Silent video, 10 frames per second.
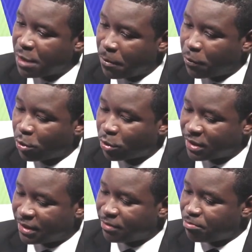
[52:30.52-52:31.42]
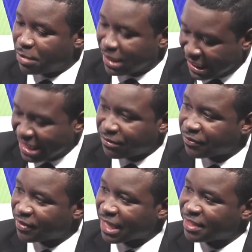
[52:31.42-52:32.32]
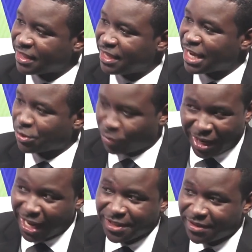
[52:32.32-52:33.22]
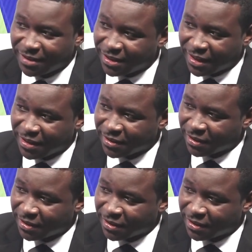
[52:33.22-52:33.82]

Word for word: people look, would believe that he has realized these things? Well,